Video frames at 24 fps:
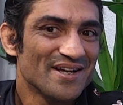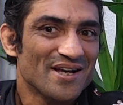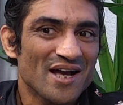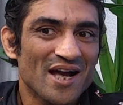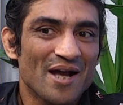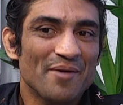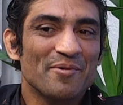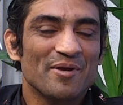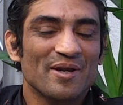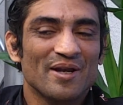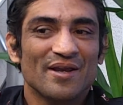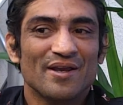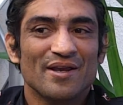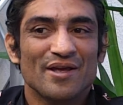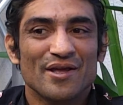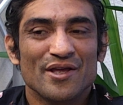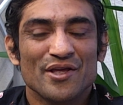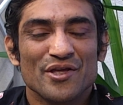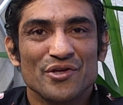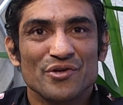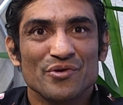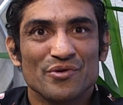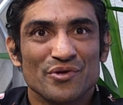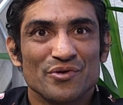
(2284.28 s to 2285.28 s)
I mean,
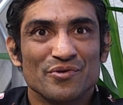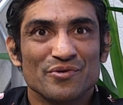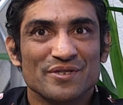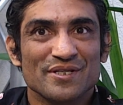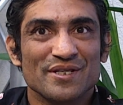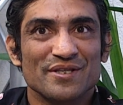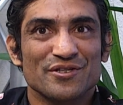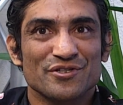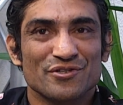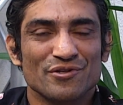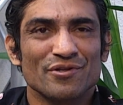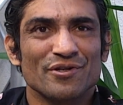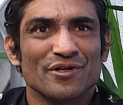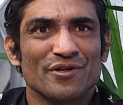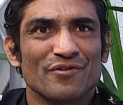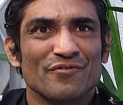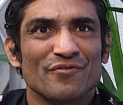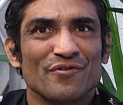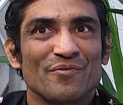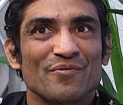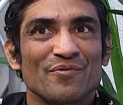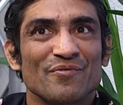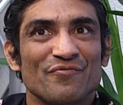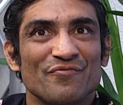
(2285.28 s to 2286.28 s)
you said this earlier.
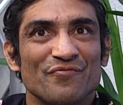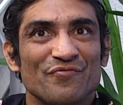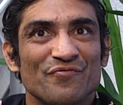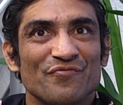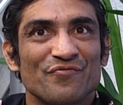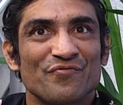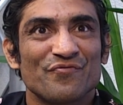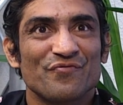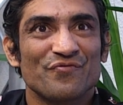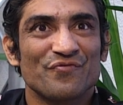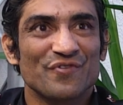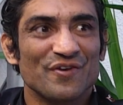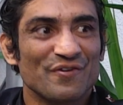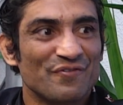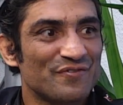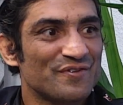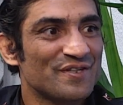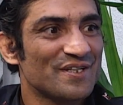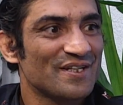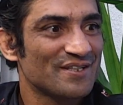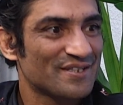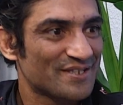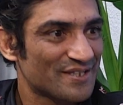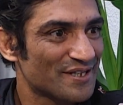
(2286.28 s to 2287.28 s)
Even 50
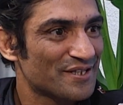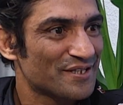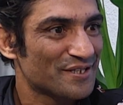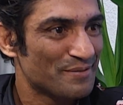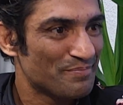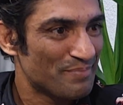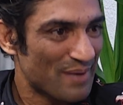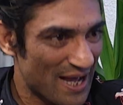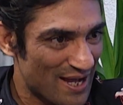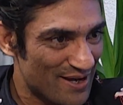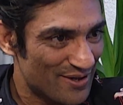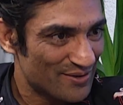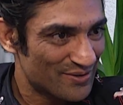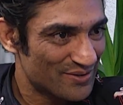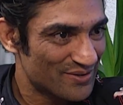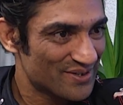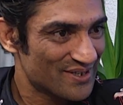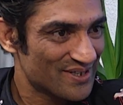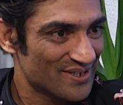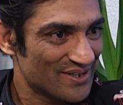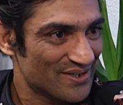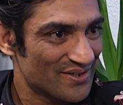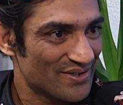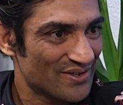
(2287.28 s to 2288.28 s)
to 60
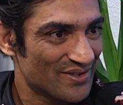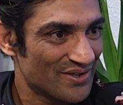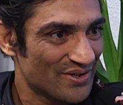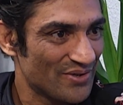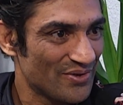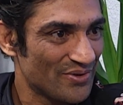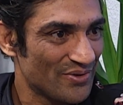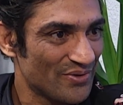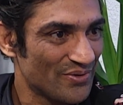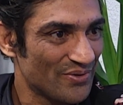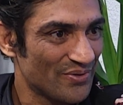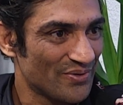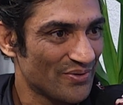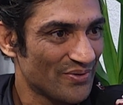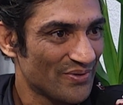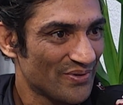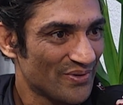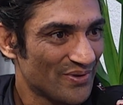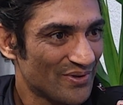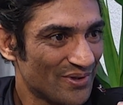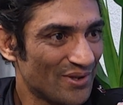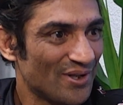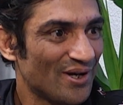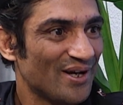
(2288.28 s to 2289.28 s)
pounds you
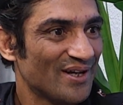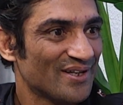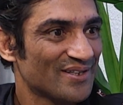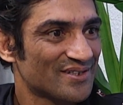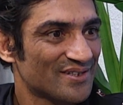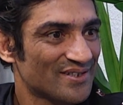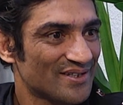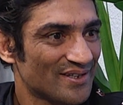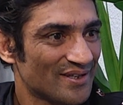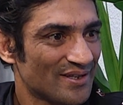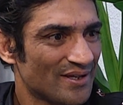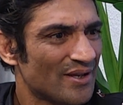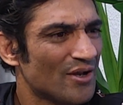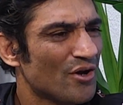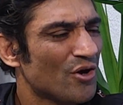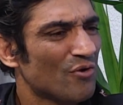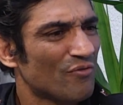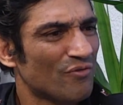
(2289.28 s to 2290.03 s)
lost over